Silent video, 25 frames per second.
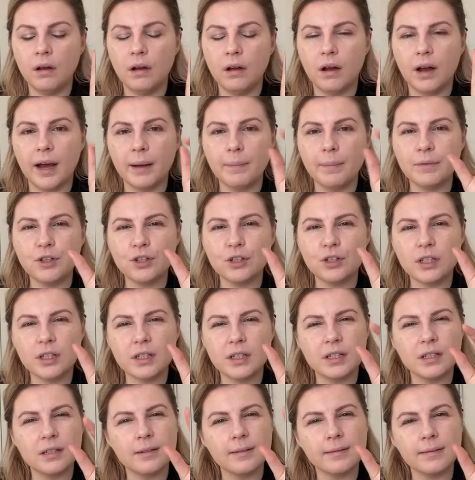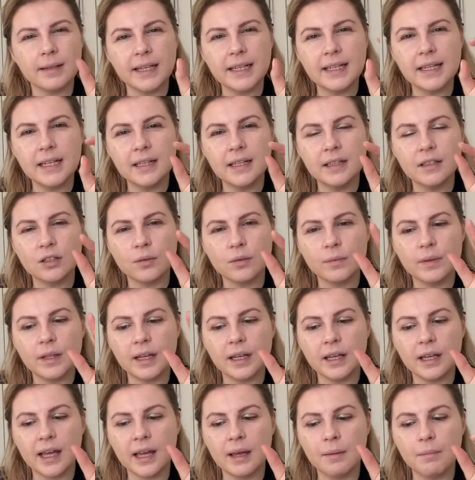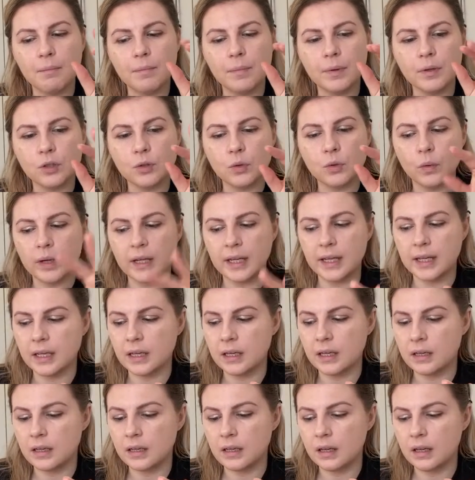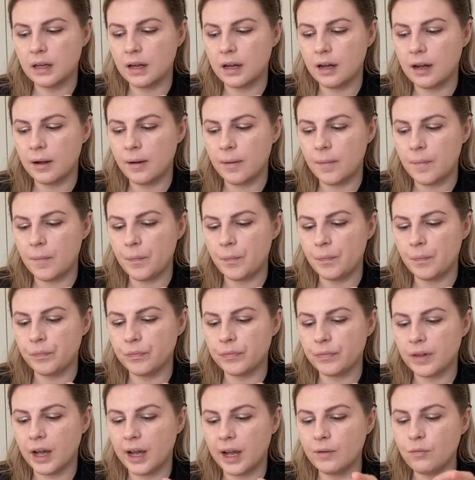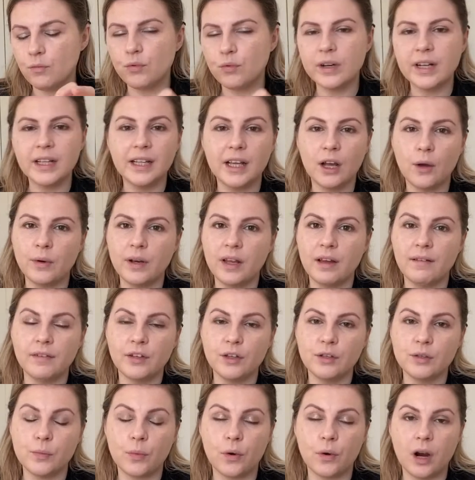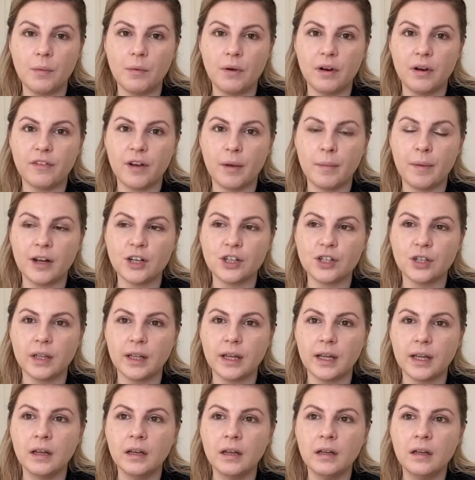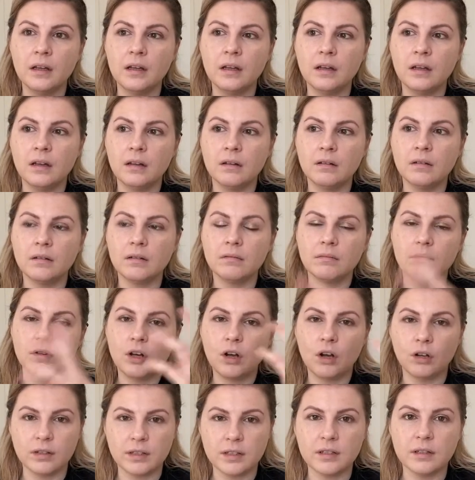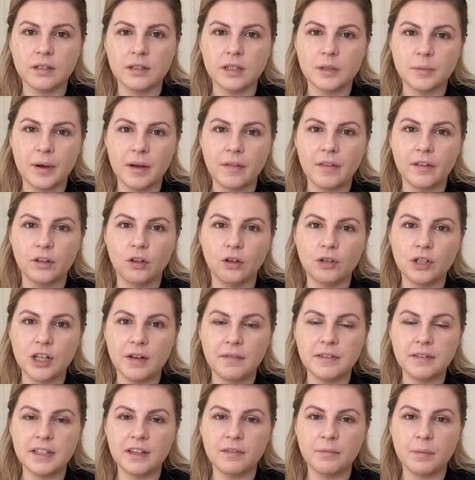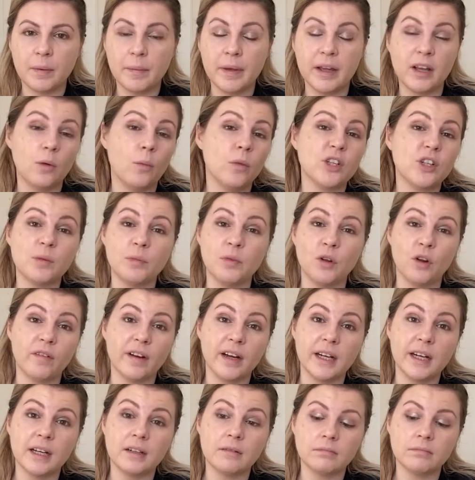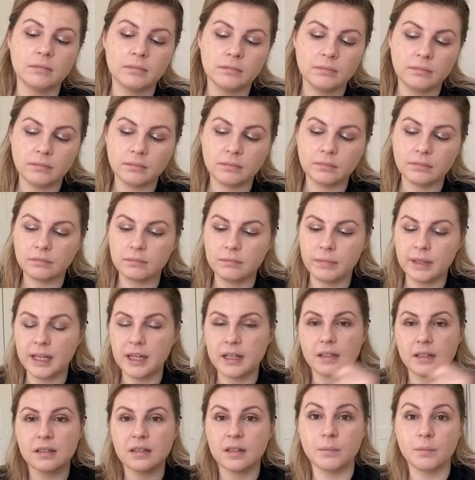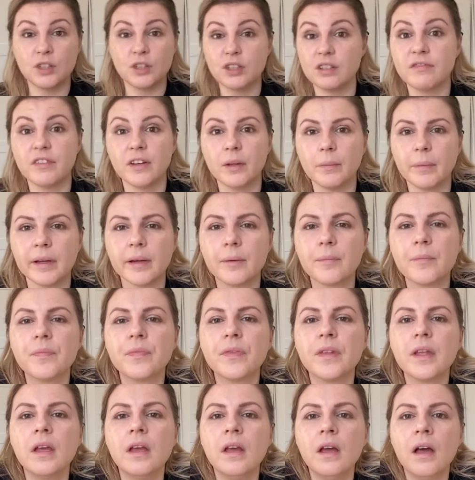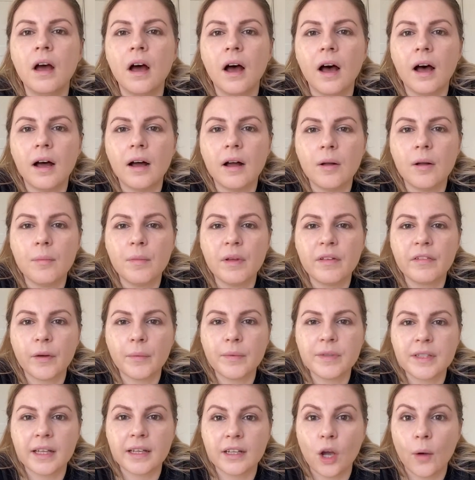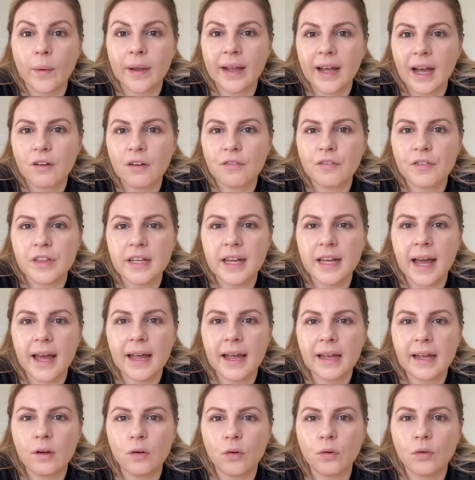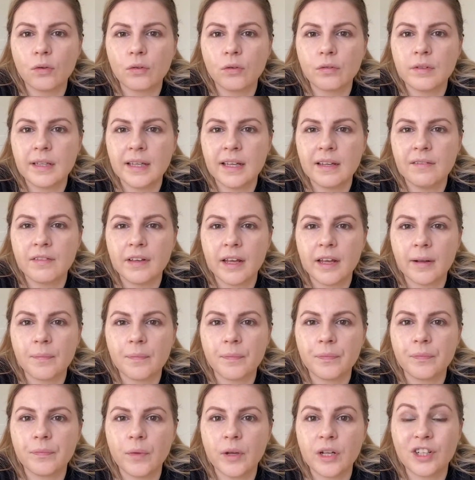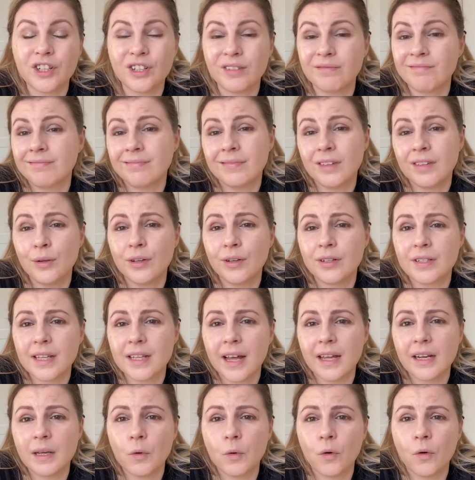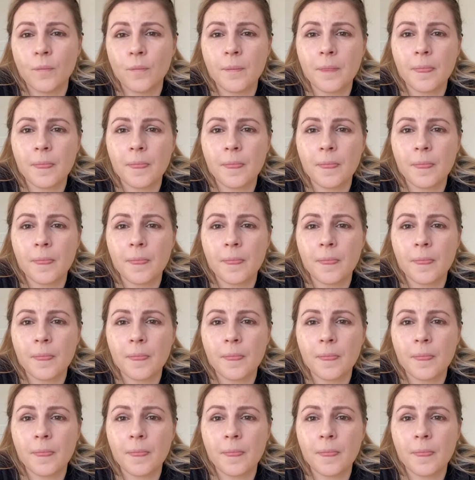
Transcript: I'm just, I need something in between. Um, I really only ever use primer if I'm actually concerned about the longevity of my makeup, which I'm not right now because I'm just filming um, if I was like going out for the day or the evening, which who does that anymore?